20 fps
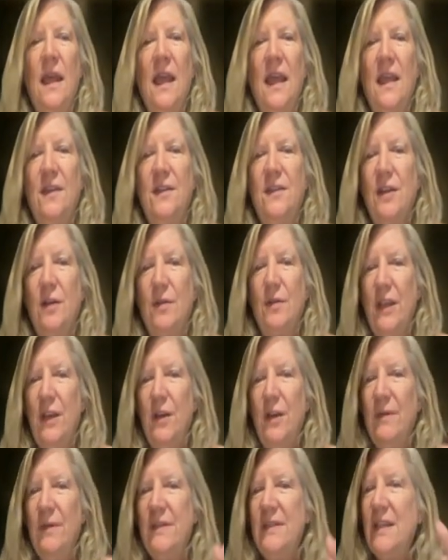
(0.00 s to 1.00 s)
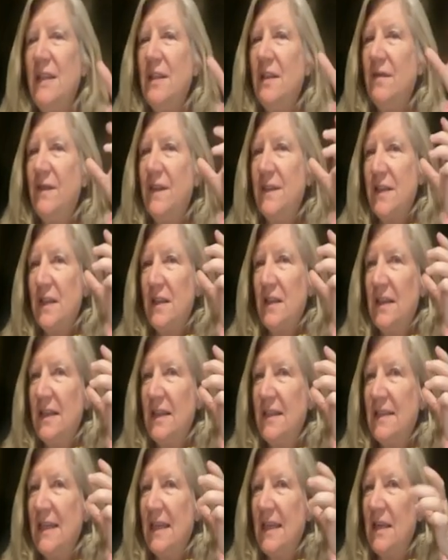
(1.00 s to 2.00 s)
And so here we see the physical
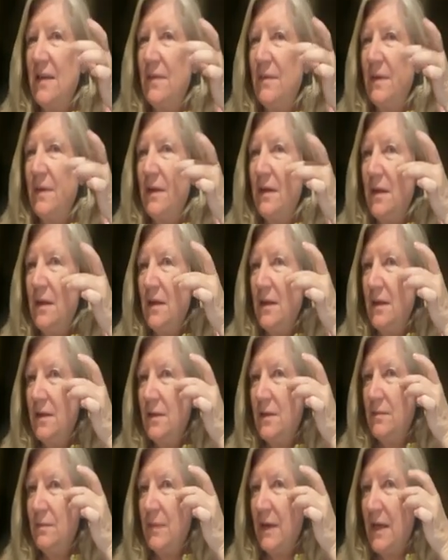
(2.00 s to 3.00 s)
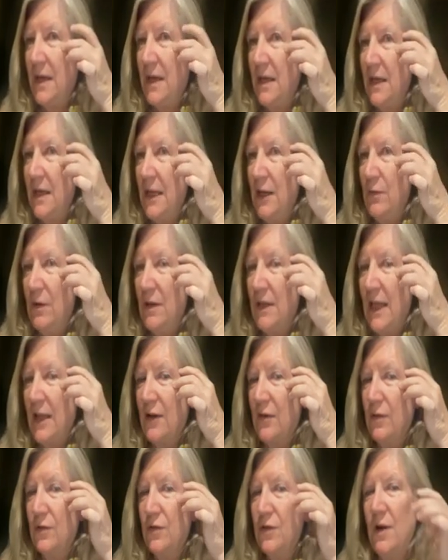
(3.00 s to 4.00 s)
exam making an
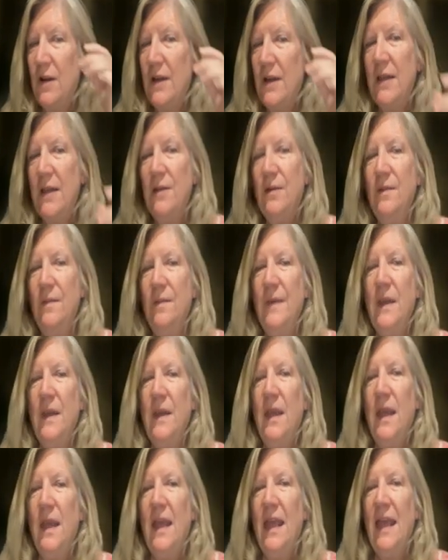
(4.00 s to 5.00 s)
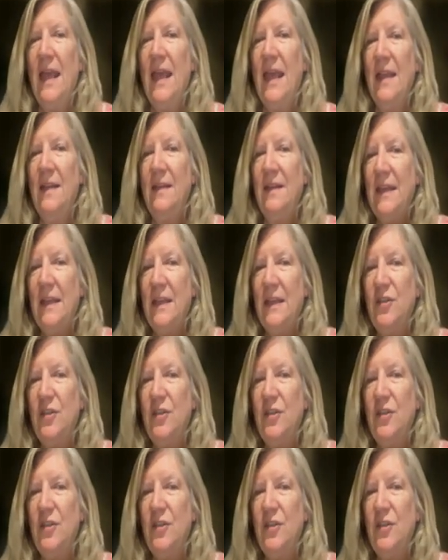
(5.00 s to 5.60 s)
equilateral triangle, and the